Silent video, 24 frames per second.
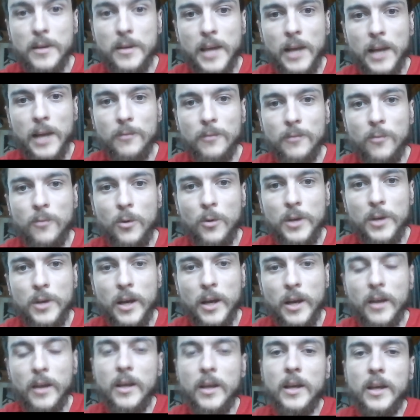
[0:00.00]

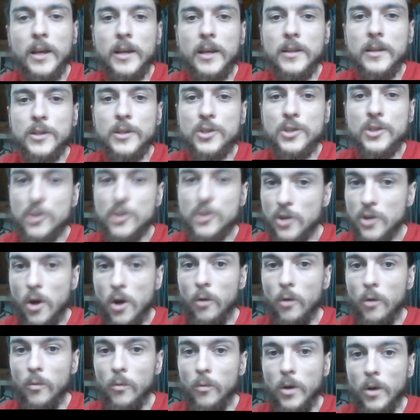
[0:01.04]
california there's
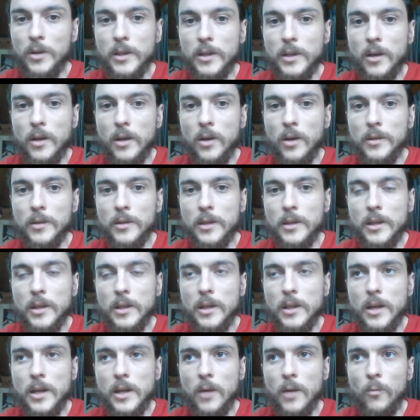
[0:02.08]
snow on the on
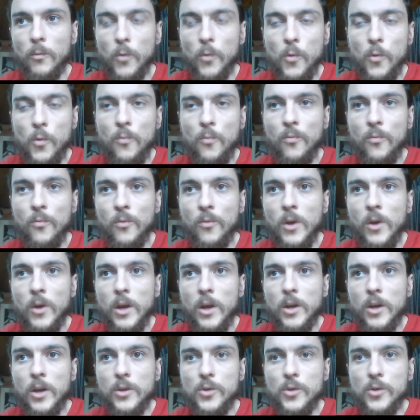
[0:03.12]
the uh, roof
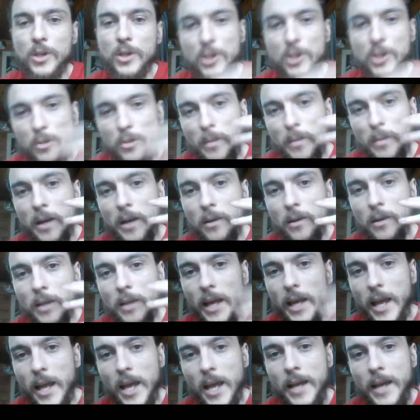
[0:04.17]
you can smell
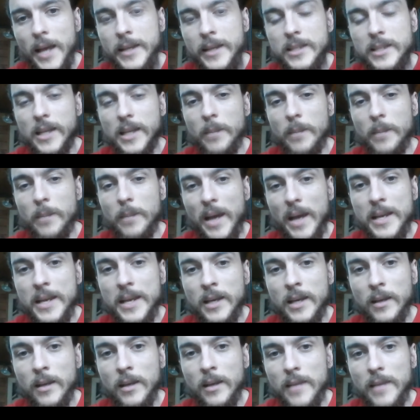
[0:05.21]
eggs and
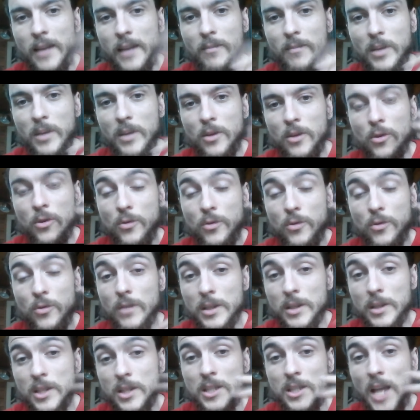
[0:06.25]
bacon that have been you,
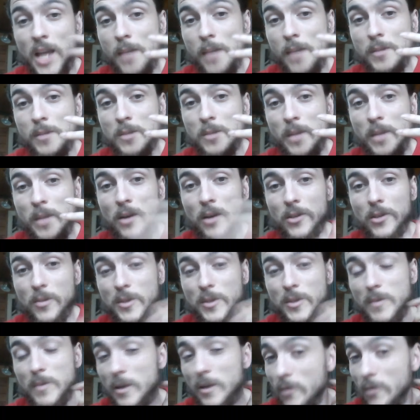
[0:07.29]
it's the same smell that you've
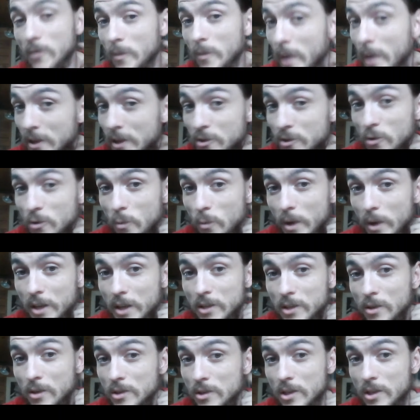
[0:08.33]
been smelling for the past two
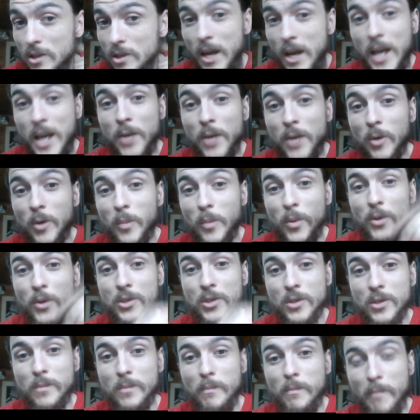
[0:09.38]
weeks because the catering
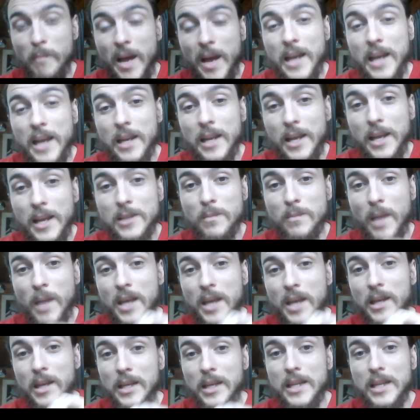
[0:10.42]
person made eggs and
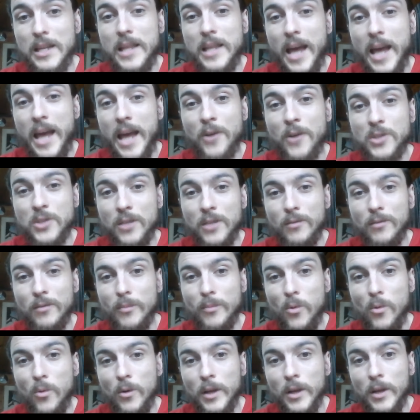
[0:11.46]
bacon in the house every
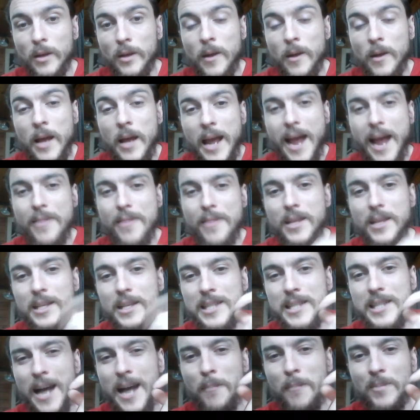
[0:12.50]
morning and
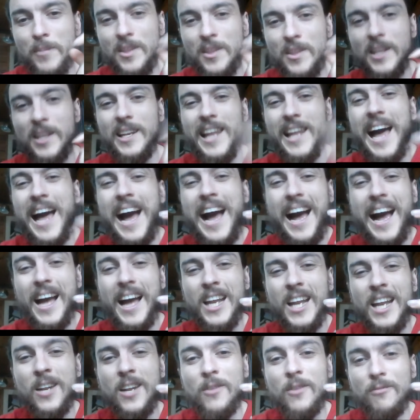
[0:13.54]
then dumped the
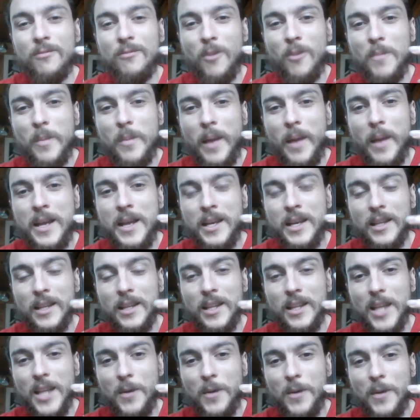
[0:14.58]
lard from the
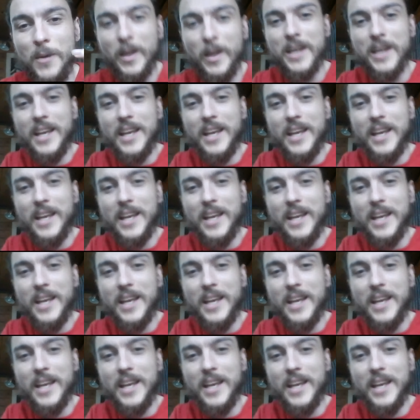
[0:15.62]
bacon that they would bake